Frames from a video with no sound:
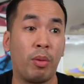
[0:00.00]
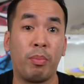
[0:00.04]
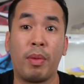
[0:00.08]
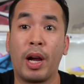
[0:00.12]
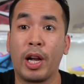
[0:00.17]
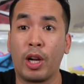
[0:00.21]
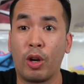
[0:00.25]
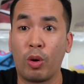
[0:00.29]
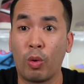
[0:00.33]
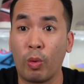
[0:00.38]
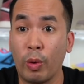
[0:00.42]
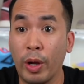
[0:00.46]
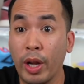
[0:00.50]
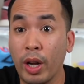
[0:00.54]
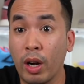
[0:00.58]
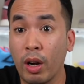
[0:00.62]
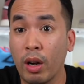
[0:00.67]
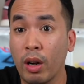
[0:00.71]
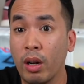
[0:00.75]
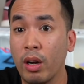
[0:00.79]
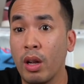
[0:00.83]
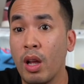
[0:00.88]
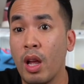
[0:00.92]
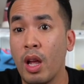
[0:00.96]
of my
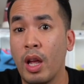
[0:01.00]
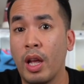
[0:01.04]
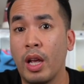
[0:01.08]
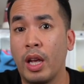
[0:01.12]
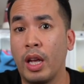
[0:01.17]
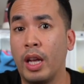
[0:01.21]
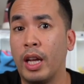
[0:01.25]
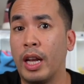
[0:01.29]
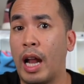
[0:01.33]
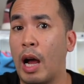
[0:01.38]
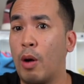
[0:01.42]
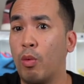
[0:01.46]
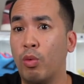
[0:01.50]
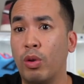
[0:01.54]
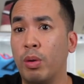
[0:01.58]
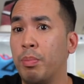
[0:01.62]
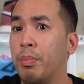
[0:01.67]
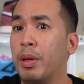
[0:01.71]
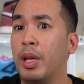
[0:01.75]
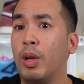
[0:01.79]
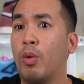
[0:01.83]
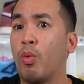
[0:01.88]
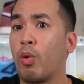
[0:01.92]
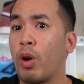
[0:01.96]
career. And I
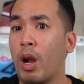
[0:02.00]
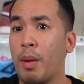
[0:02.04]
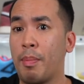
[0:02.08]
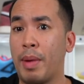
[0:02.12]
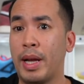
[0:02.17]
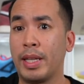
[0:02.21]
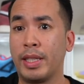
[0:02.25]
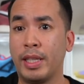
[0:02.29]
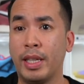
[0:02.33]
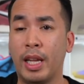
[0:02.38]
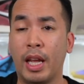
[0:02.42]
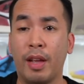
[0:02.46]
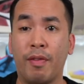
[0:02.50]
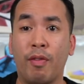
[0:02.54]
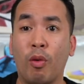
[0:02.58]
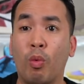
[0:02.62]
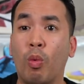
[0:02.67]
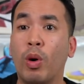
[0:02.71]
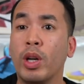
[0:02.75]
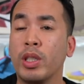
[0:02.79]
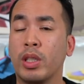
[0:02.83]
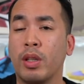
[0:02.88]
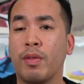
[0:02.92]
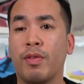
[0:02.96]
wouldn't be where I'm at today if it
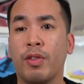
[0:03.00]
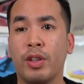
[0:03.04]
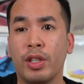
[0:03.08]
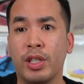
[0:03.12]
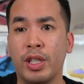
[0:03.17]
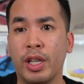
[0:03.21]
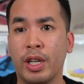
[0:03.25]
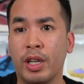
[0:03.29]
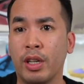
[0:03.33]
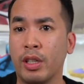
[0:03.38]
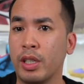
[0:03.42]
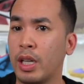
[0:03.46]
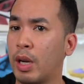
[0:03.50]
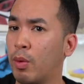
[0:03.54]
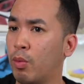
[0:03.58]
wasn't for sneakers.